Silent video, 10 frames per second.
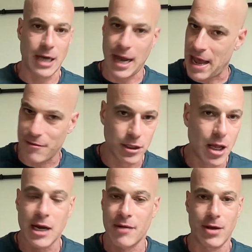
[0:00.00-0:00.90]
and I have a
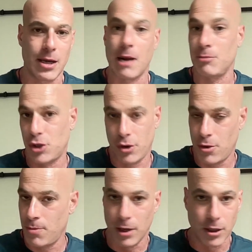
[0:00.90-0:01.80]
lot of it, I'm
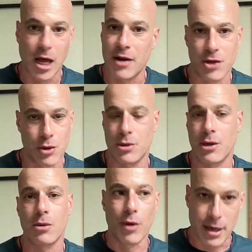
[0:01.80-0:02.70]
sure a lot of you
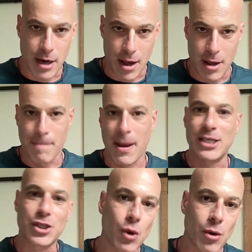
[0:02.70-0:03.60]
do. When my
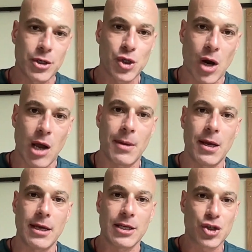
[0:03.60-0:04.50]
stored
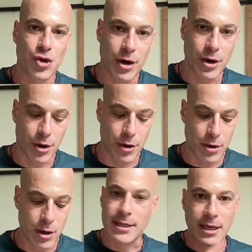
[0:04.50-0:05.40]
trauma is
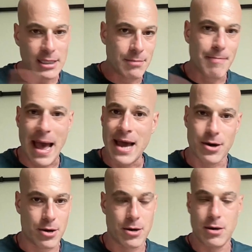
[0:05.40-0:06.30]
triggered, it doesn't
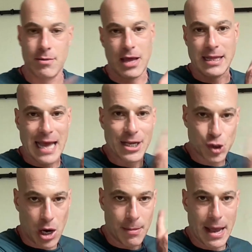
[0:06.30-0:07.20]
matter that that
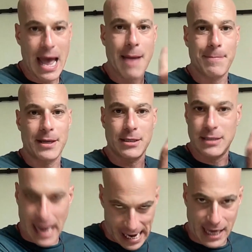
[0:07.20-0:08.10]
trauma happened
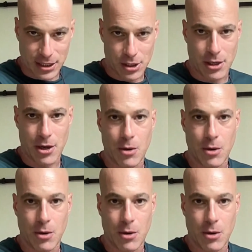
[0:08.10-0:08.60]
decades ago.